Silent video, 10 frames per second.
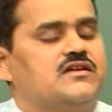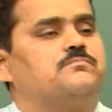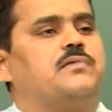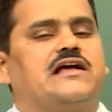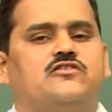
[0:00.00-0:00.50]

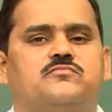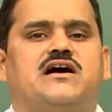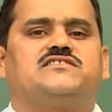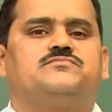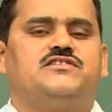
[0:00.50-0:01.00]

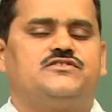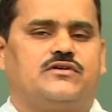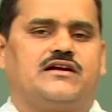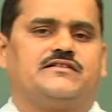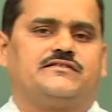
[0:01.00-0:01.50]
Biomass means
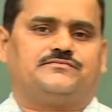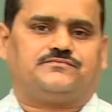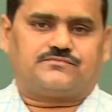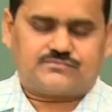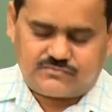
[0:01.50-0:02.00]
what?
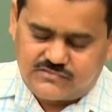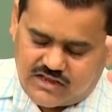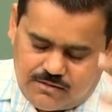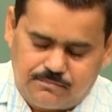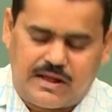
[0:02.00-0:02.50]

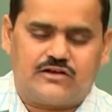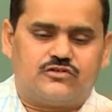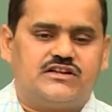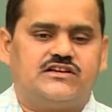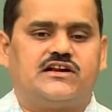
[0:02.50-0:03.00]

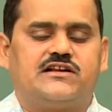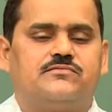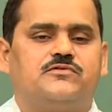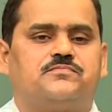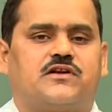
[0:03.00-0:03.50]

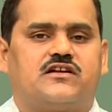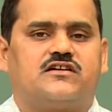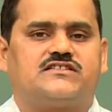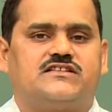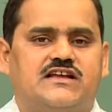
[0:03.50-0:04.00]
Biodegradable
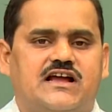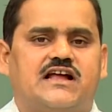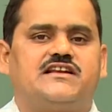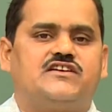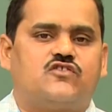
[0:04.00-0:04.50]
products, they
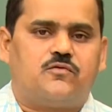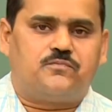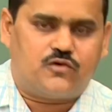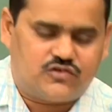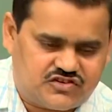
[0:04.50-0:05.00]
are
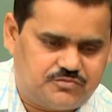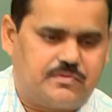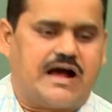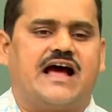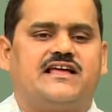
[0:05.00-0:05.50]
decomposed
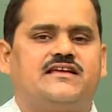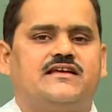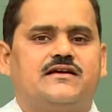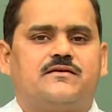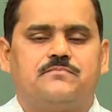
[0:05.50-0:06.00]
by
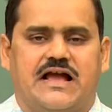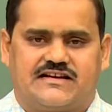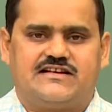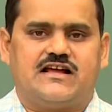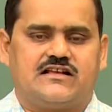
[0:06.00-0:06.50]

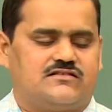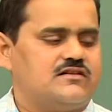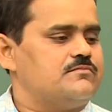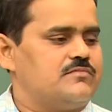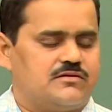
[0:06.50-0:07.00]
bacteria,
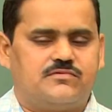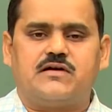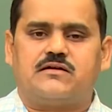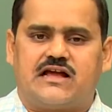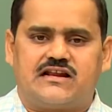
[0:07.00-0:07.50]
maybe
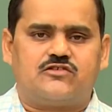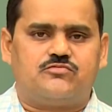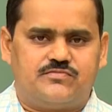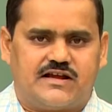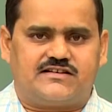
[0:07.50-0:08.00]

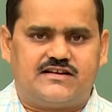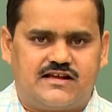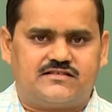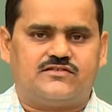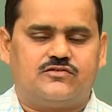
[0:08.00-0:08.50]
anaerobic
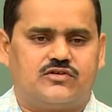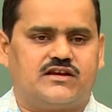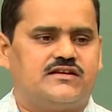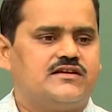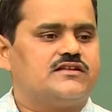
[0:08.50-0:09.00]
bacteria,
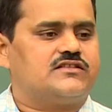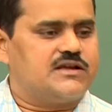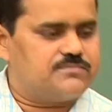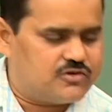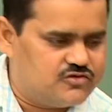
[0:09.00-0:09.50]
okay?
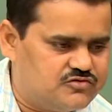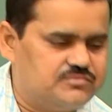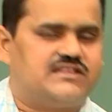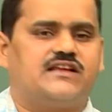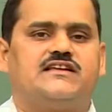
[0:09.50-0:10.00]
They produce
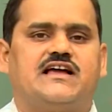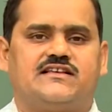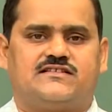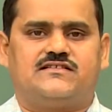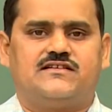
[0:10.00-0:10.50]
methane
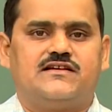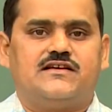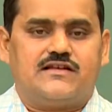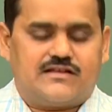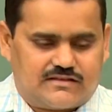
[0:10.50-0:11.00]
gas.
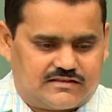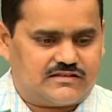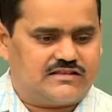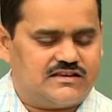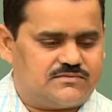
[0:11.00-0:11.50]

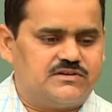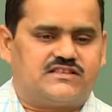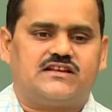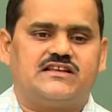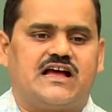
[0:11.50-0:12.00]
This
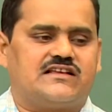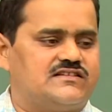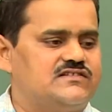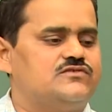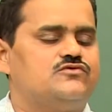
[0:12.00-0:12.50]
methane gas
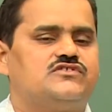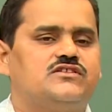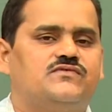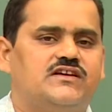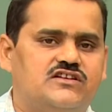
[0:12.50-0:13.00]
is used
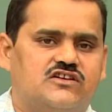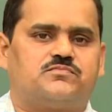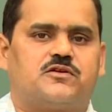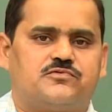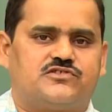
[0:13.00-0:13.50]
in various
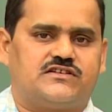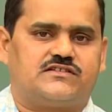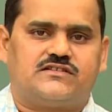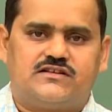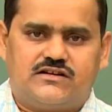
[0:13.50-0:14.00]

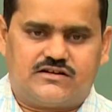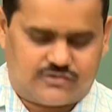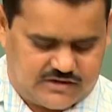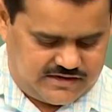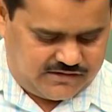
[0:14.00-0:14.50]
purposes. It's
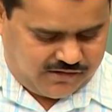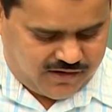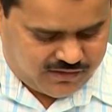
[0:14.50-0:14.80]
okay?